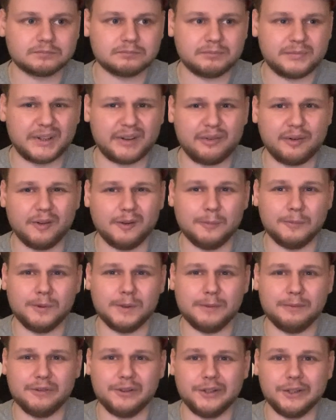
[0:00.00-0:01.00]

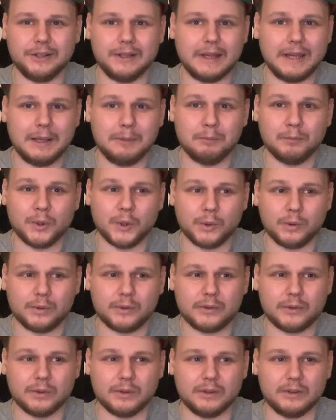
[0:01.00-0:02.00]
preferably with a game mode,
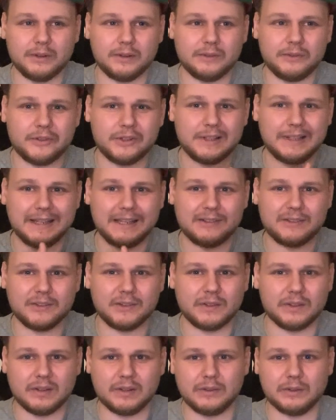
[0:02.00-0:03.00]
so the
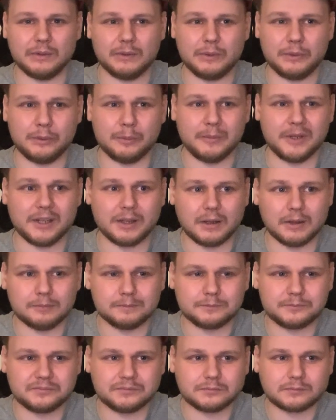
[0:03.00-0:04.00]
latency isn't too big,
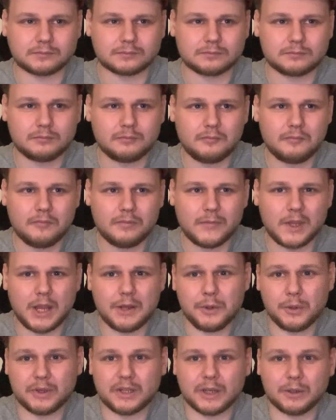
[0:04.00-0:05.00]

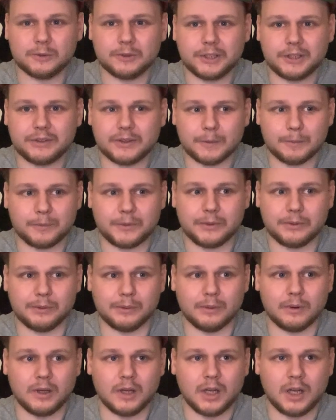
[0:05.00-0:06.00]
you can hook it up
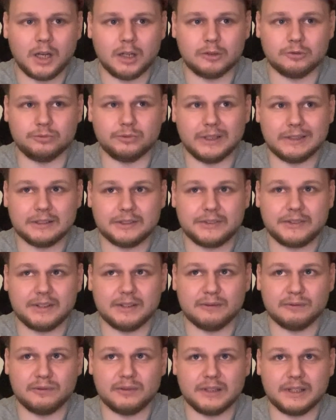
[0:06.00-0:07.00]
to
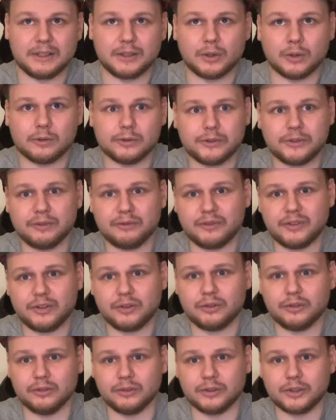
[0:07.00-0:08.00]
relatively
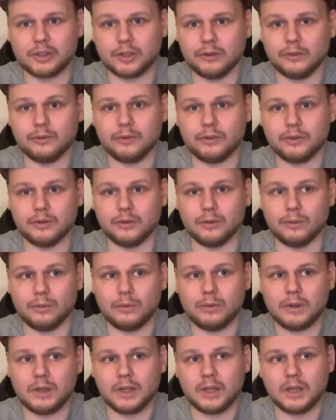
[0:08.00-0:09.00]
cost-efficient console,